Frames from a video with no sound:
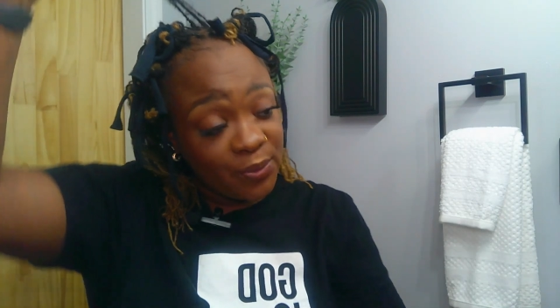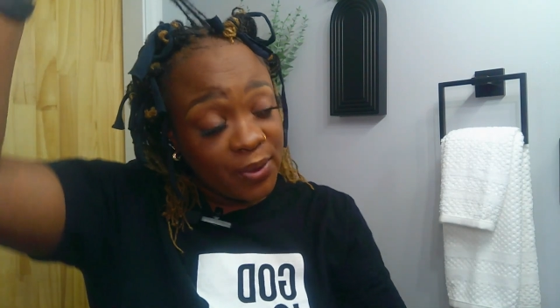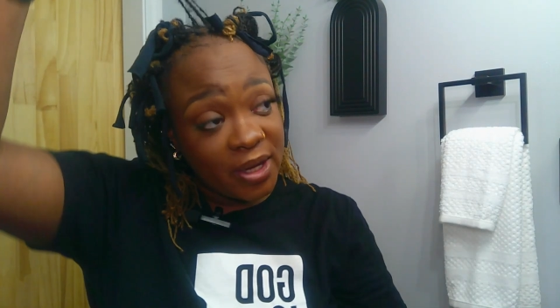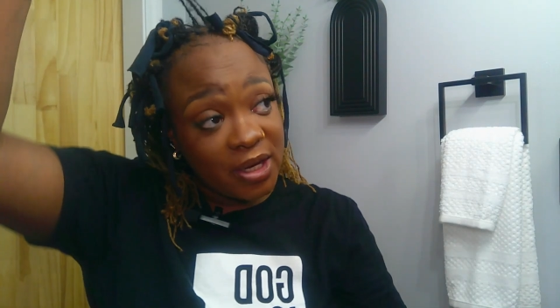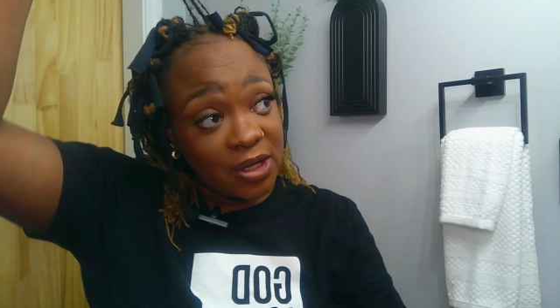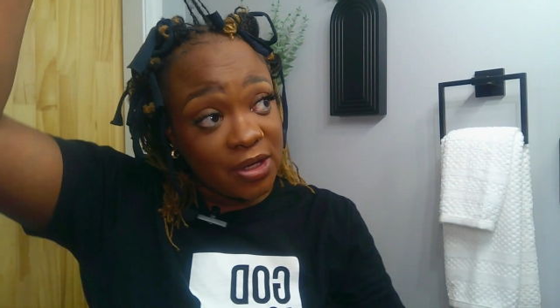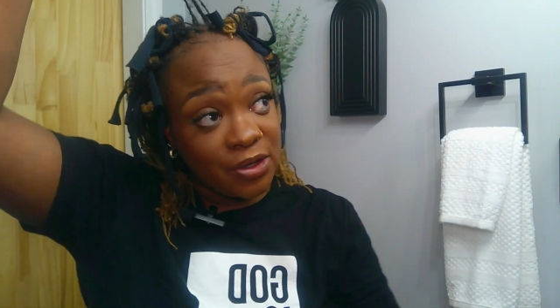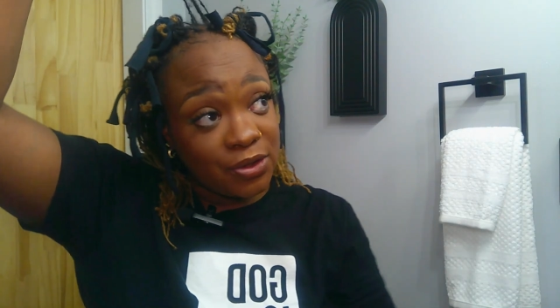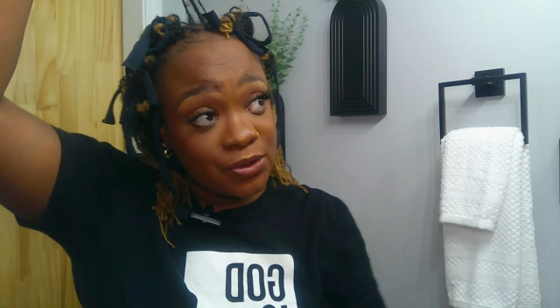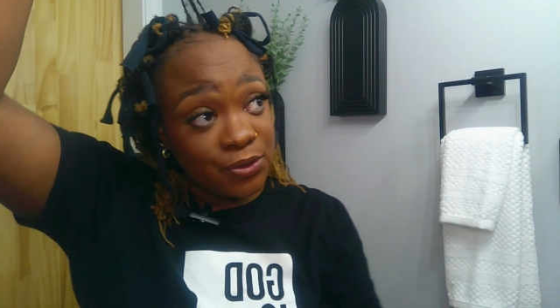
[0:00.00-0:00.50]
really
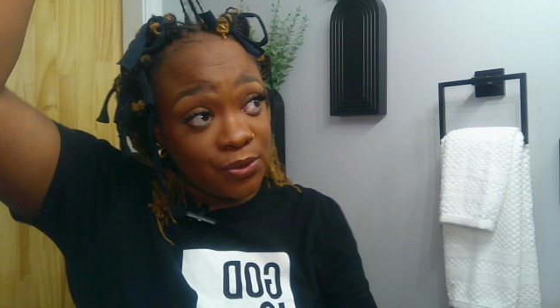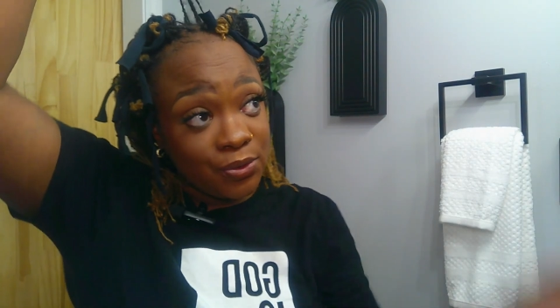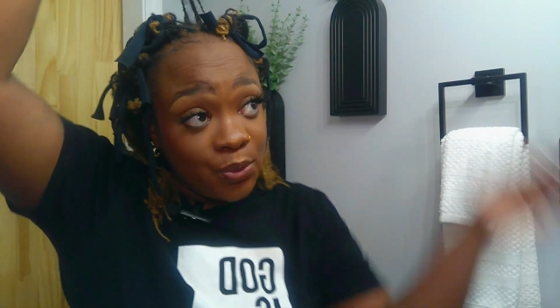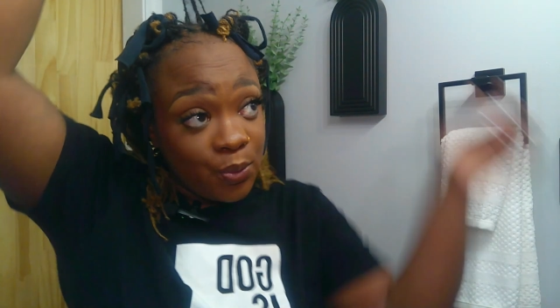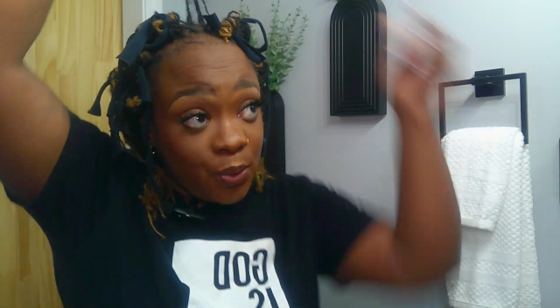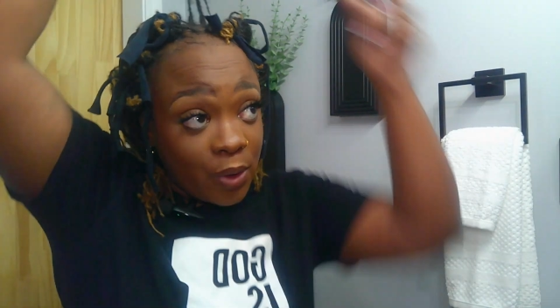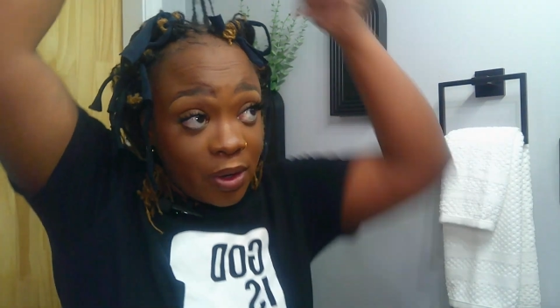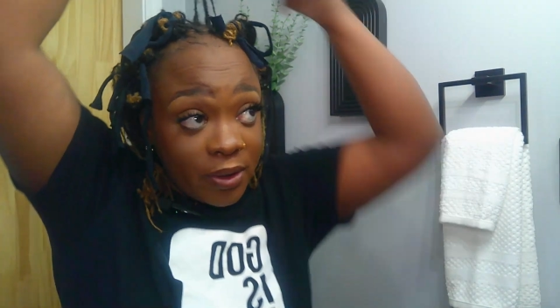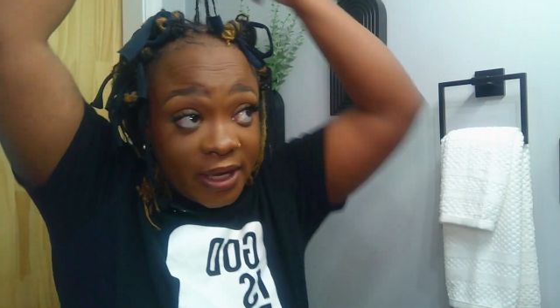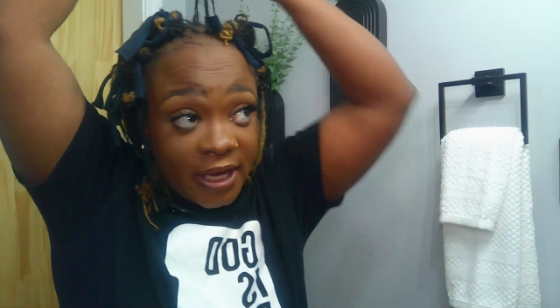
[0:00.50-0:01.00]
ready to do
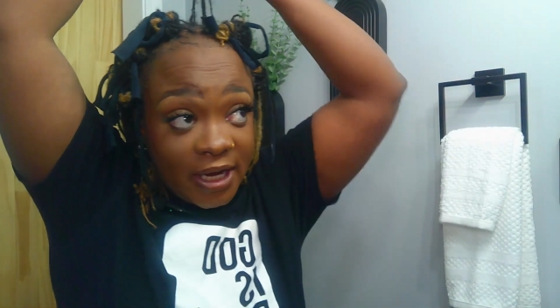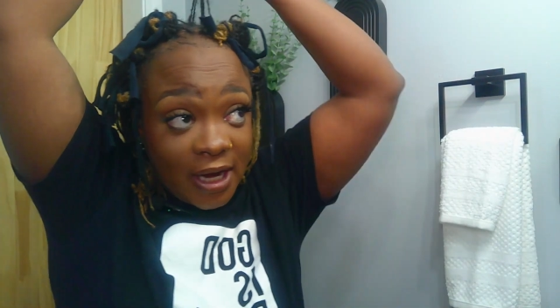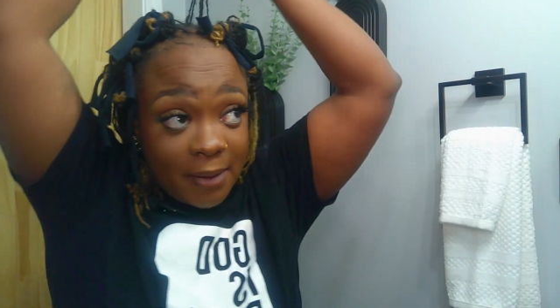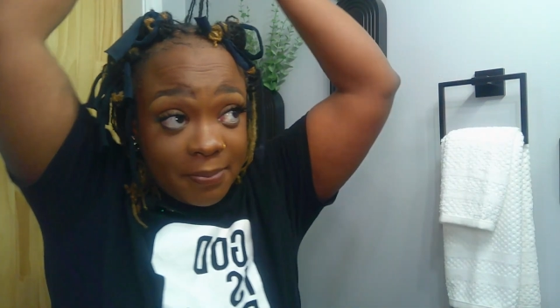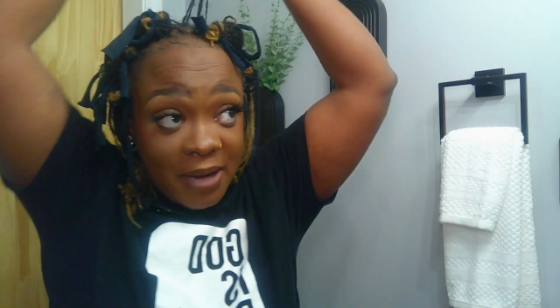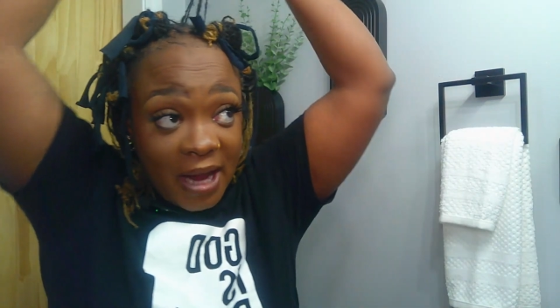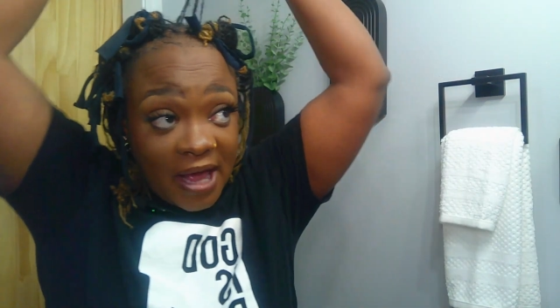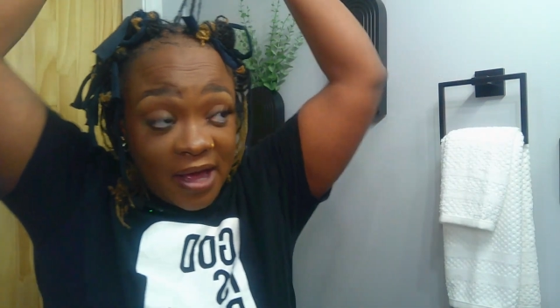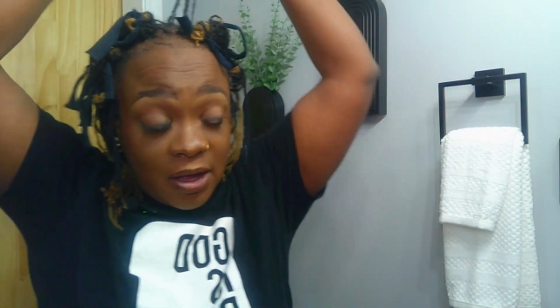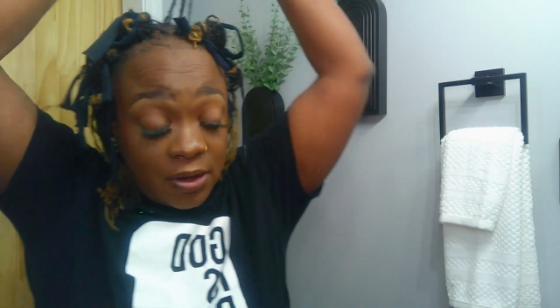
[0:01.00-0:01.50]
the work, and
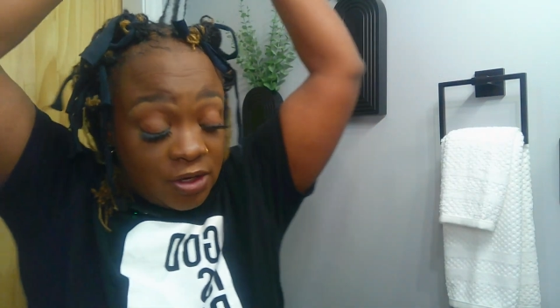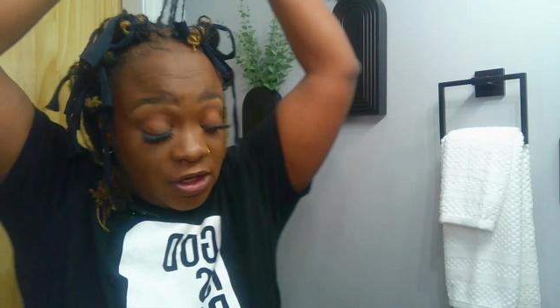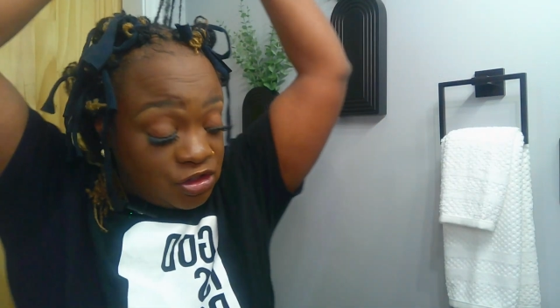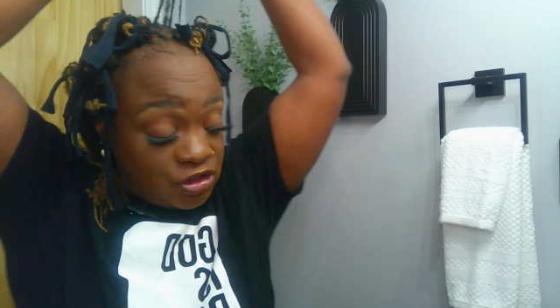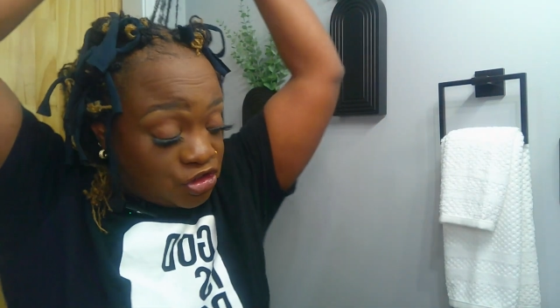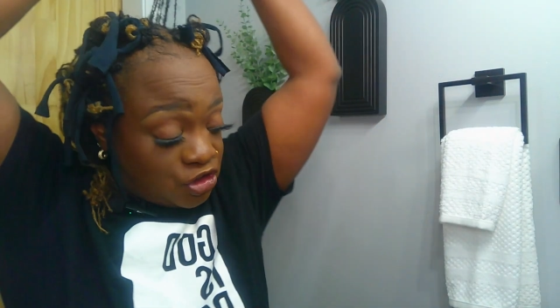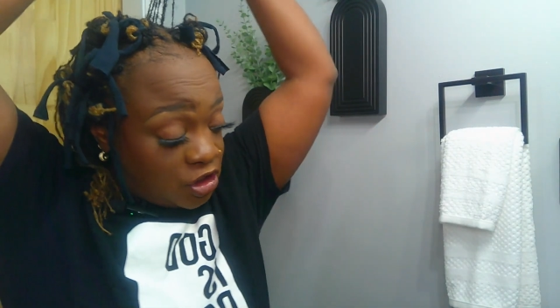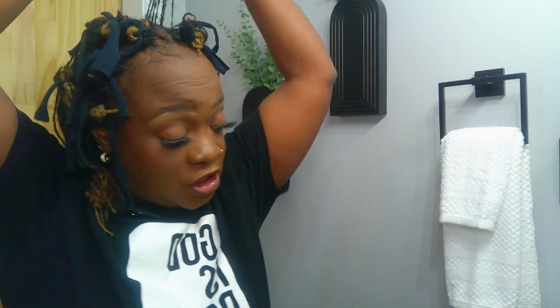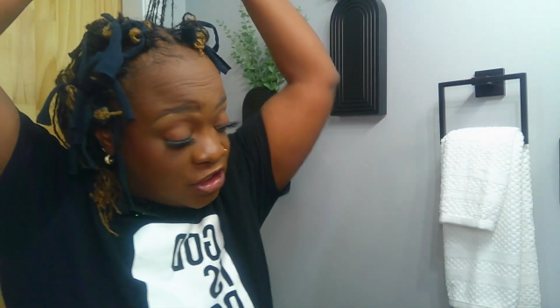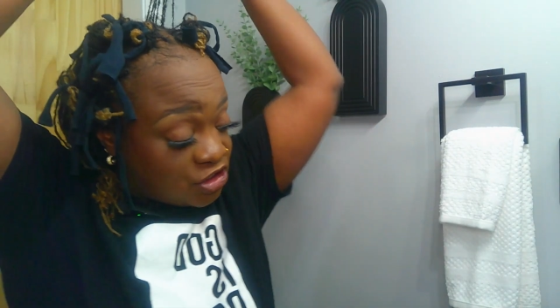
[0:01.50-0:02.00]
I'm not going
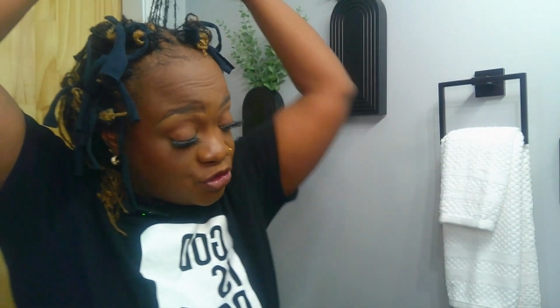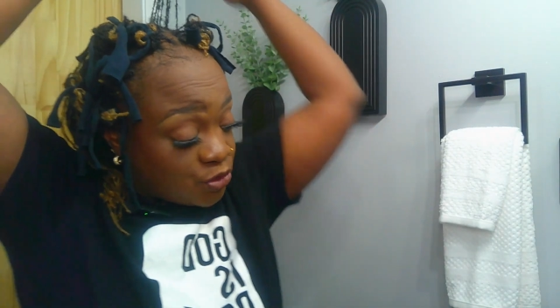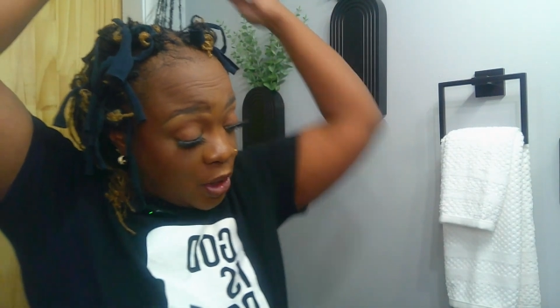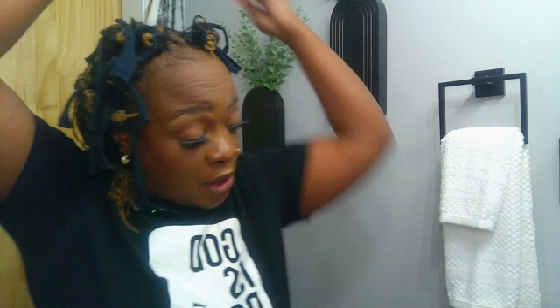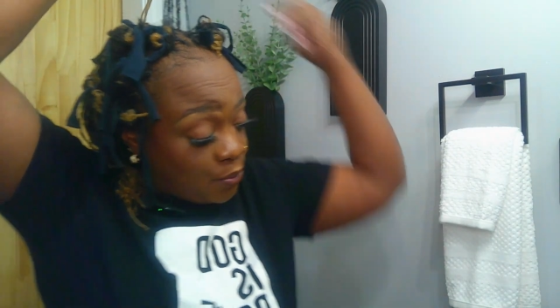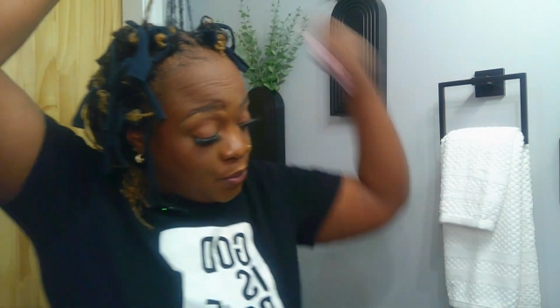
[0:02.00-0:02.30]
to judge you.